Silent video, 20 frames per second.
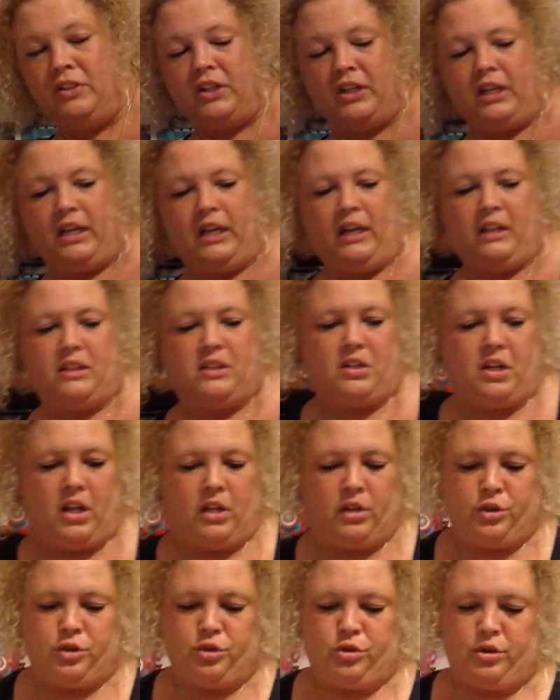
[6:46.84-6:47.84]
looking at the
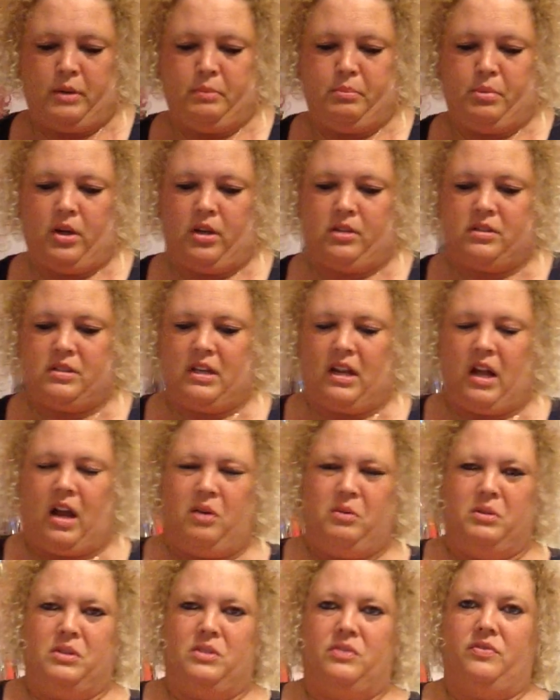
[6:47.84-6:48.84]
Dollar Tree books. And I
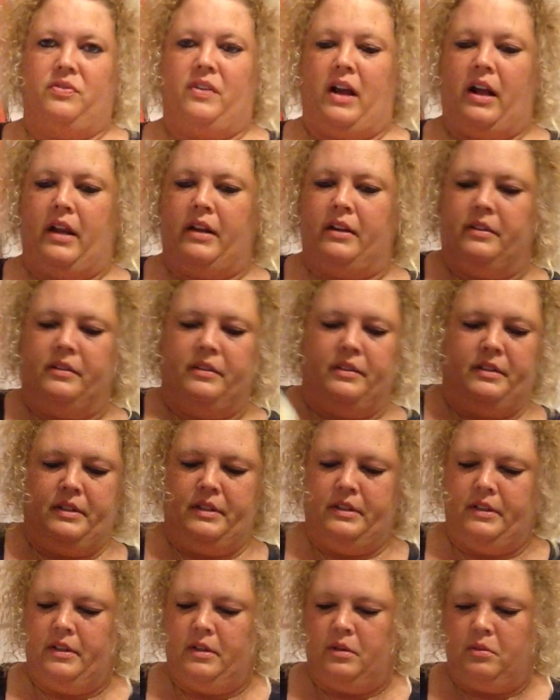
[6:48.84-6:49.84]
always find
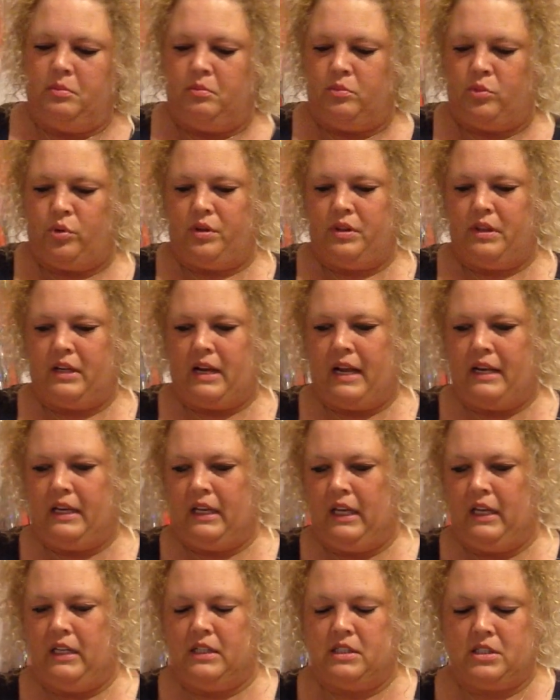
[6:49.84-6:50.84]
more than I
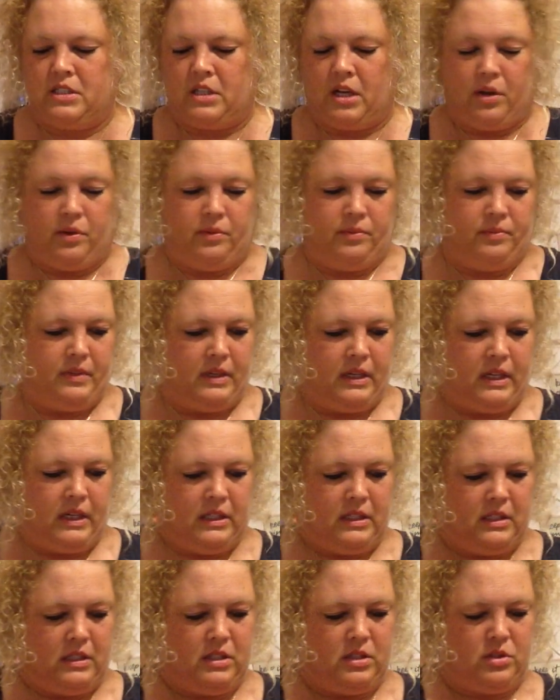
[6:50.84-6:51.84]
need. So,
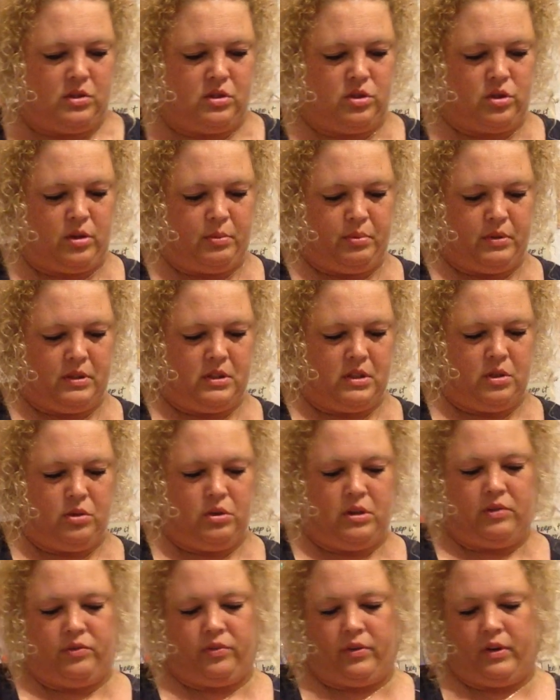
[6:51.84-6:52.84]
and this trip was no
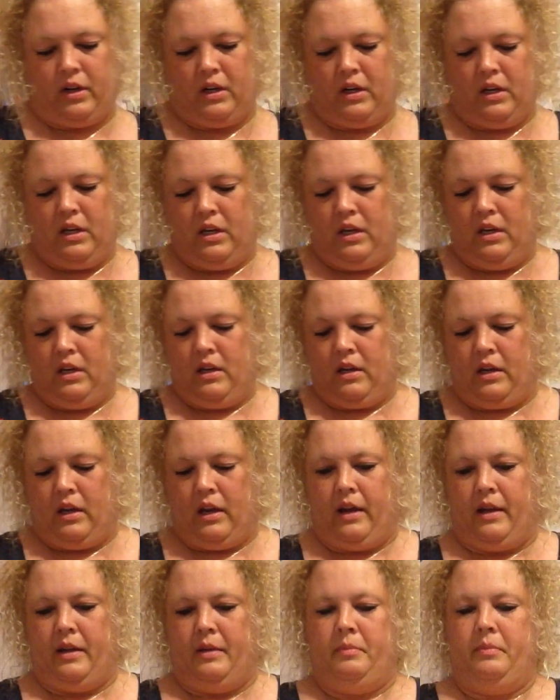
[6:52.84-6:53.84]
different.
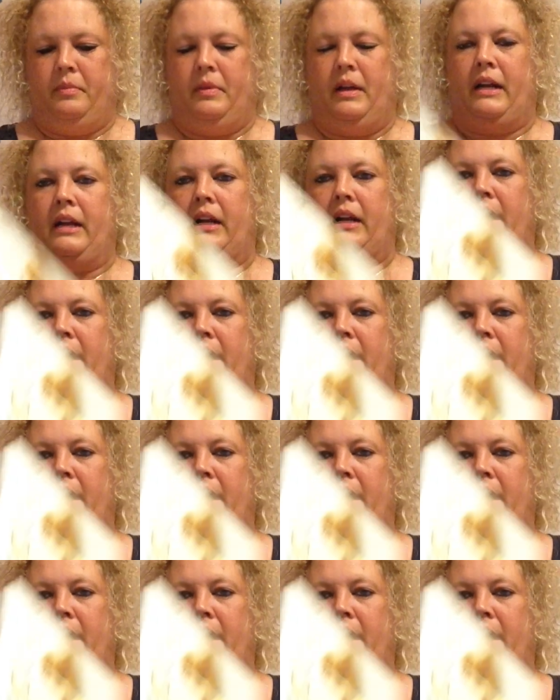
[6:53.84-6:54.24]
I